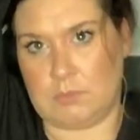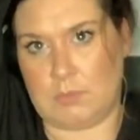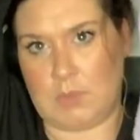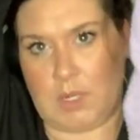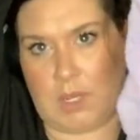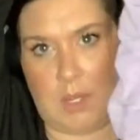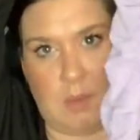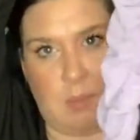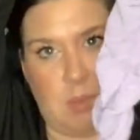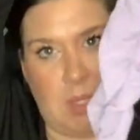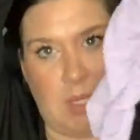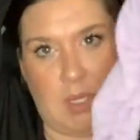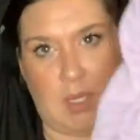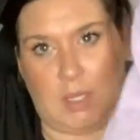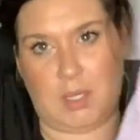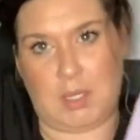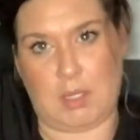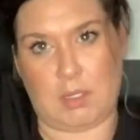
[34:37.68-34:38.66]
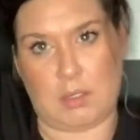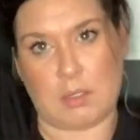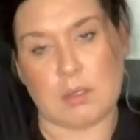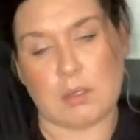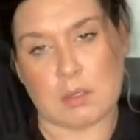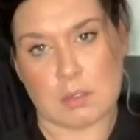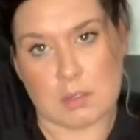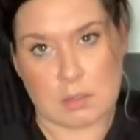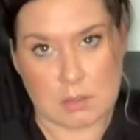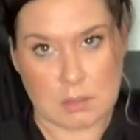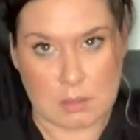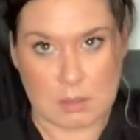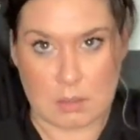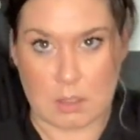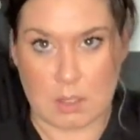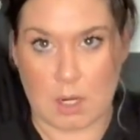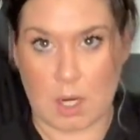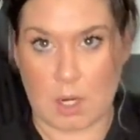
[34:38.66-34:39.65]
I mean,
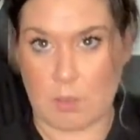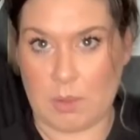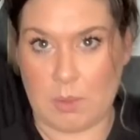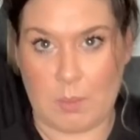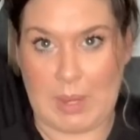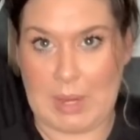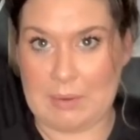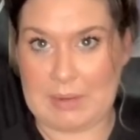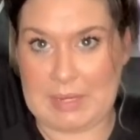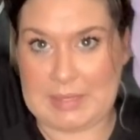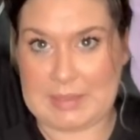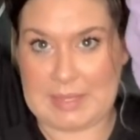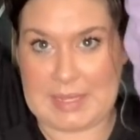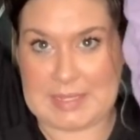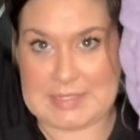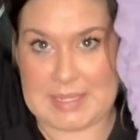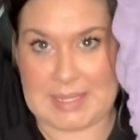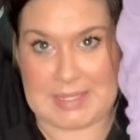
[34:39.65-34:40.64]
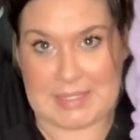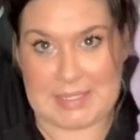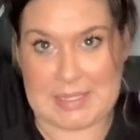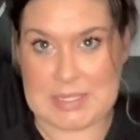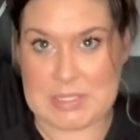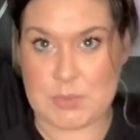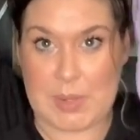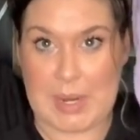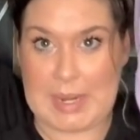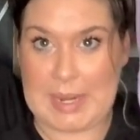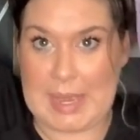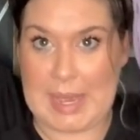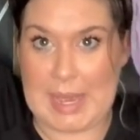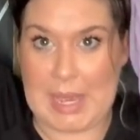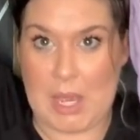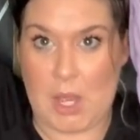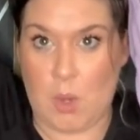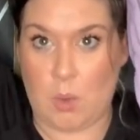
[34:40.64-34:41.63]
are we wearing things like this right
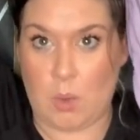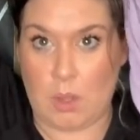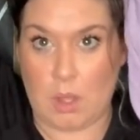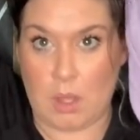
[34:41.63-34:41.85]
now?